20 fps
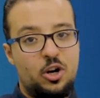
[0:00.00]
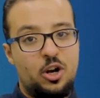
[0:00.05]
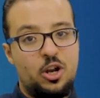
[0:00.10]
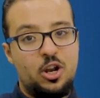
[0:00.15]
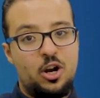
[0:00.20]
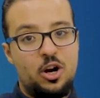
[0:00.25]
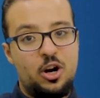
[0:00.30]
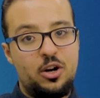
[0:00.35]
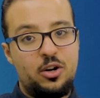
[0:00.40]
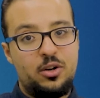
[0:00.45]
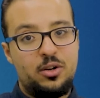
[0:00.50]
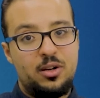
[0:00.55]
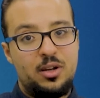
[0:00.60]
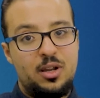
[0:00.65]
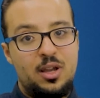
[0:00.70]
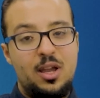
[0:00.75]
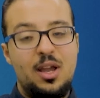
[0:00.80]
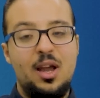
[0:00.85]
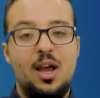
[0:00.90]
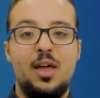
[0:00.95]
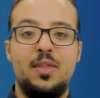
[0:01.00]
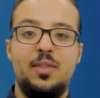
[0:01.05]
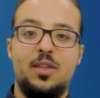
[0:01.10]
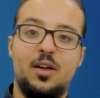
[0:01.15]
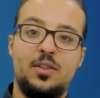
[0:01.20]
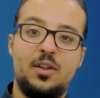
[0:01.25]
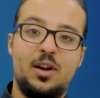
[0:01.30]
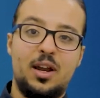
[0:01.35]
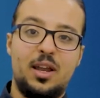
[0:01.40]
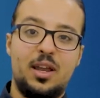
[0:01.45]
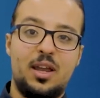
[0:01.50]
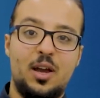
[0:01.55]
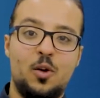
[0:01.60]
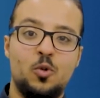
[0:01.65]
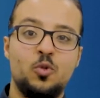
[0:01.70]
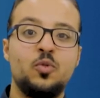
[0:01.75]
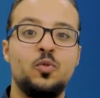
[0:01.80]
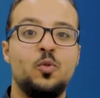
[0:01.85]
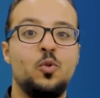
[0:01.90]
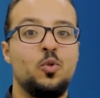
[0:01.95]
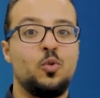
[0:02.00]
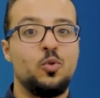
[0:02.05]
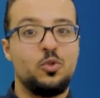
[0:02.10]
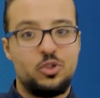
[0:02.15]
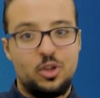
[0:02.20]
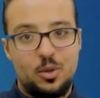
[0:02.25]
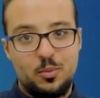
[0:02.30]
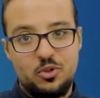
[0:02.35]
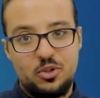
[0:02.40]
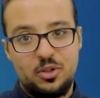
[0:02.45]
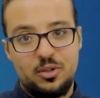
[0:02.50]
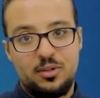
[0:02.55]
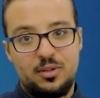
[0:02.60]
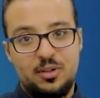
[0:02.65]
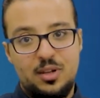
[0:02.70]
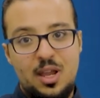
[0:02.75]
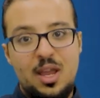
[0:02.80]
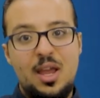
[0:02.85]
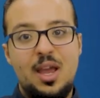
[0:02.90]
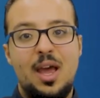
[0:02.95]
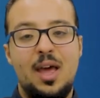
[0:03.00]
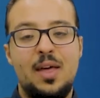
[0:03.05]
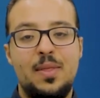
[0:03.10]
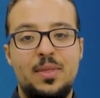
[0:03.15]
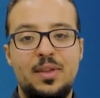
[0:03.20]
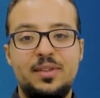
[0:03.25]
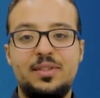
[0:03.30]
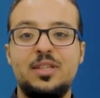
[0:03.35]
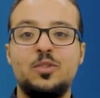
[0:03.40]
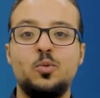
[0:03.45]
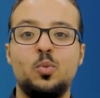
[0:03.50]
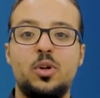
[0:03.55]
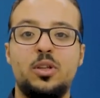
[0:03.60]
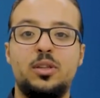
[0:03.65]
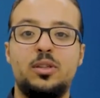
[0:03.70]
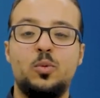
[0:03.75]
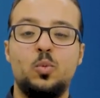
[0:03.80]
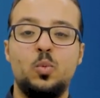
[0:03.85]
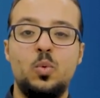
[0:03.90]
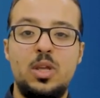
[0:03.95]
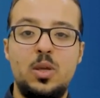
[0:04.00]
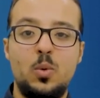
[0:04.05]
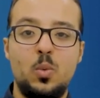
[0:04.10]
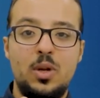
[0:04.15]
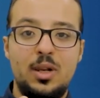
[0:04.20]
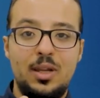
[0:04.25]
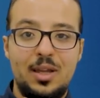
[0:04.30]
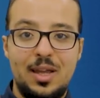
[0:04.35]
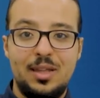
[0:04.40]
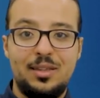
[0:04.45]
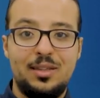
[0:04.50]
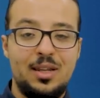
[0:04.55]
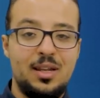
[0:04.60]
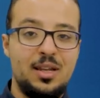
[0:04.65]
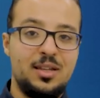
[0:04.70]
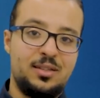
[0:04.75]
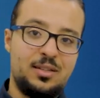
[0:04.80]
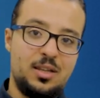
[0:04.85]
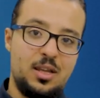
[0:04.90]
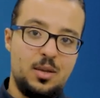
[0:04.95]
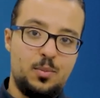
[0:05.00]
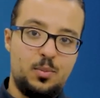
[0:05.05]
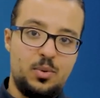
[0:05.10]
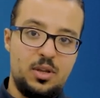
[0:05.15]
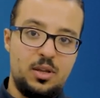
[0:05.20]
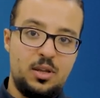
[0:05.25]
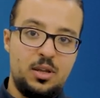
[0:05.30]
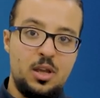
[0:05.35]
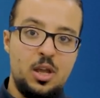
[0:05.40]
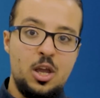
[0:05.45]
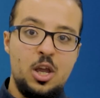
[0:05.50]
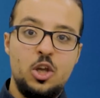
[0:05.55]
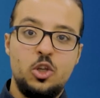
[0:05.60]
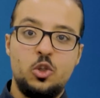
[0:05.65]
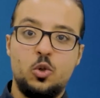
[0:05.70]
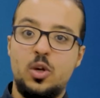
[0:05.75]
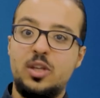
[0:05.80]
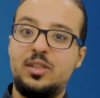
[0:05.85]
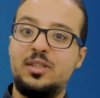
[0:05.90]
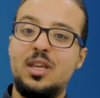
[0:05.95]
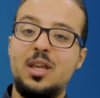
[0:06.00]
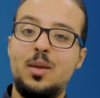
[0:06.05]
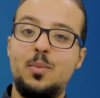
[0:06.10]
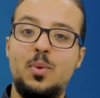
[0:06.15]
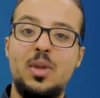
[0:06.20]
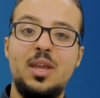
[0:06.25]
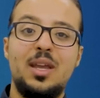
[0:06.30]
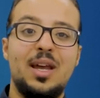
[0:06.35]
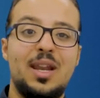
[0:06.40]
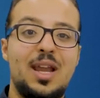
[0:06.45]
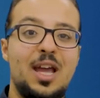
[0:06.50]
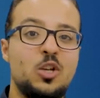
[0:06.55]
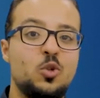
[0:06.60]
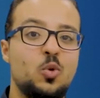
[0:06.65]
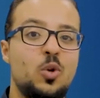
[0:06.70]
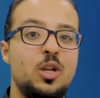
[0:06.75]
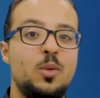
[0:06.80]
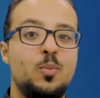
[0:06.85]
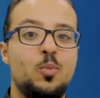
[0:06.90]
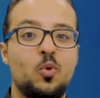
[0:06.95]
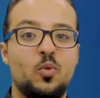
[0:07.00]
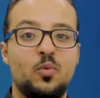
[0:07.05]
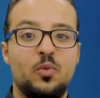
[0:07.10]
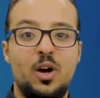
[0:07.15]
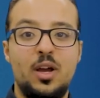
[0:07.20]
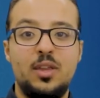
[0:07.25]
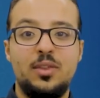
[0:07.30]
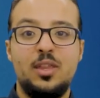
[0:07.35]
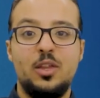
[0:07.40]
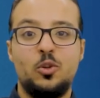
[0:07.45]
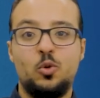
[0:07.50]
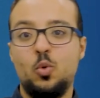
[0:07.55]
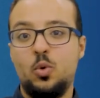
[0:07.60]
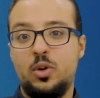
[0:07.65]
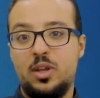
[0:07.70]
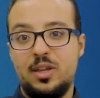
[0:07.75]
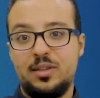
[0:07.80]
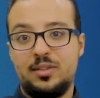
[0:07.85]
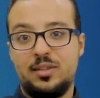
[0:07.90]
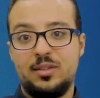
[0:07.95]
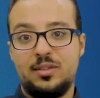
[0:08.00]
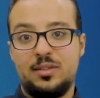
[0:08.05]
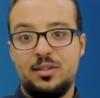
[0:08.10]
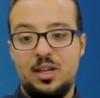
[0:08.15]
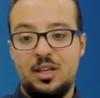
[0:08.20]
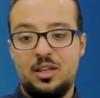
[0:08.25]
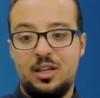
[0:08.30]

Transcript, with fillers: R I R and the other account for consumption. And this is what we will get in S A P. So S A P can actually provide the two cases.